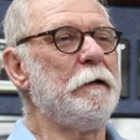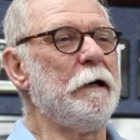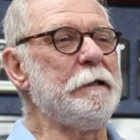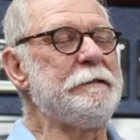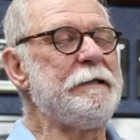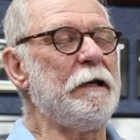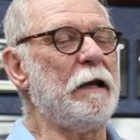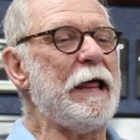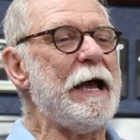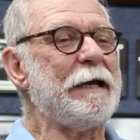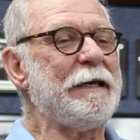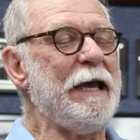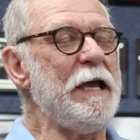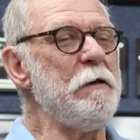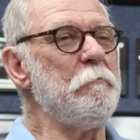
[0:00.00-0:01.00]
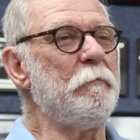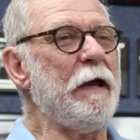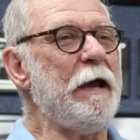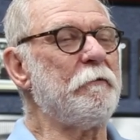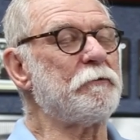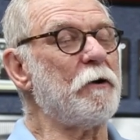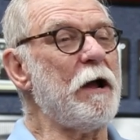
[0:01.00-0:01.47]
until I came
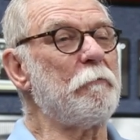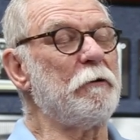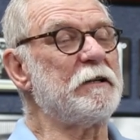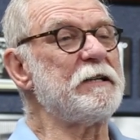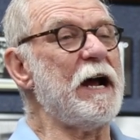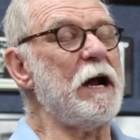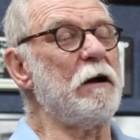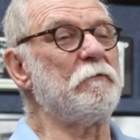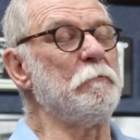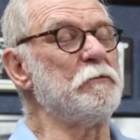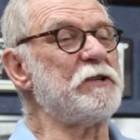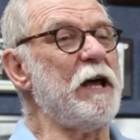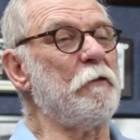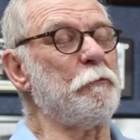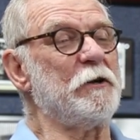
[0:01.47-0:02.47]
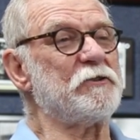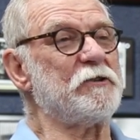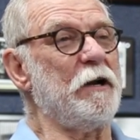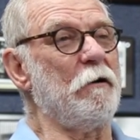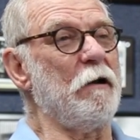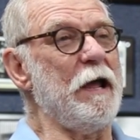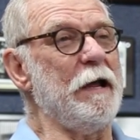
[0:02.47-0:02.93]
after I retired from
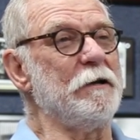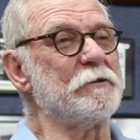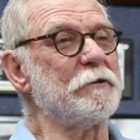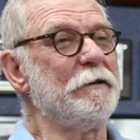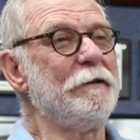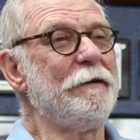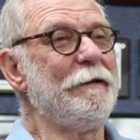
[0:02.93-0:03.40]
Southwest Airlines.